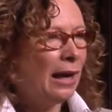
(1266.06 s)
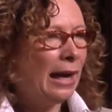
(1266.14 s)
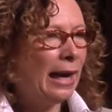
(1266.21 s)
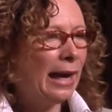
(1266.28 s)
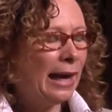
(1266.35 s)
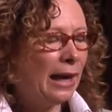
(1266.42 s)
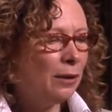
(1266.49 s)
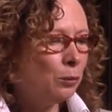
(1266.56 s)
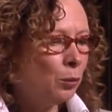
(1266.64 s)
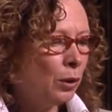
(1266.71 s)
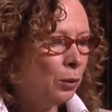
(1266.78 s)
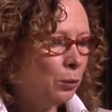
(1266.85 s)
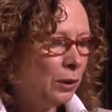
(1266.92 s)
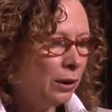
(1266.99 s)
And
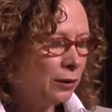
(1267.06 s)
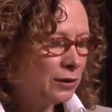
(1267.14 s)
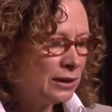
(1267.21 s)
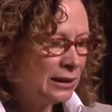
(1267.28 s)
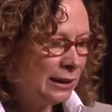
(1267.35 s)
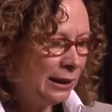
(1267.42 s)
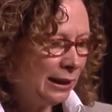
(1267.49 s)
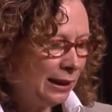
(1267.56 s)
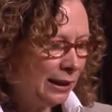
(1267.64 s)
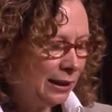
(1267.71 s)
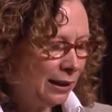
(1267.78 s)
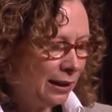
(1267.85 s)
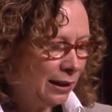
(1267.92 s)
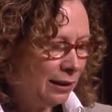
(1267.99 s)
what we are seeing
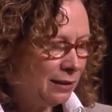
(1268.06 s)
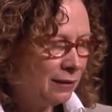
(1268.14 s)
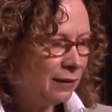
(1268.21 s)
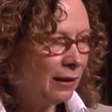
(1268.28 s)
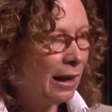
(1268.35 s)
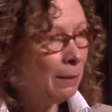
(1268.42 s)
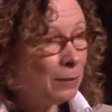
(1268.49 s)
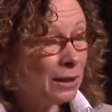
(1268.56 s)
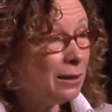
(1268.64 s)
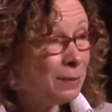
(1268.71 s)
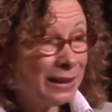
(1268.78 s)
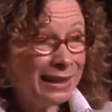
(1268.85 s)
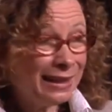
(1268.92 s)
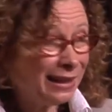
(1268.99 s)
is empathy
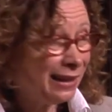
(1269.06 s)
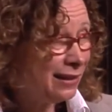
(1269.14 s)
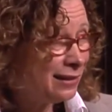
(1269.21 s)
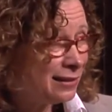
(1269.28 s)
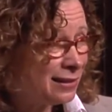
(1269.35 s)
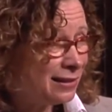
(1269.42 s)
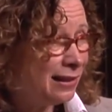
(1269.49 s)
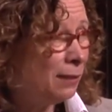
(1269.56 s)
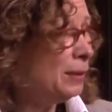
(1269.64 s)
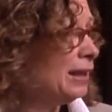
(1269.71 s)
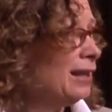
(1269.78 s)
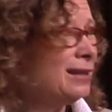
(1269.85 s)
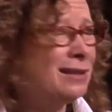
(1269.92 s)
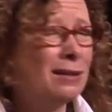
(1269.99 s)
begins. It
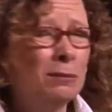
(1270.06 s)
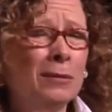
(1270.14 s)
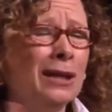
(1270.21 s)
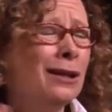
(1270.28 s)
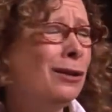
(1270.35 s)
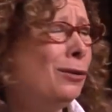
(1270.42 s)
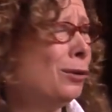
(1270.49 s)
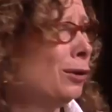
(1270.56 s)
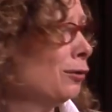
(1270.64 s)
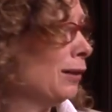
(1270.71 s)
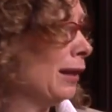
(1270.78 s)
begins the minute you hold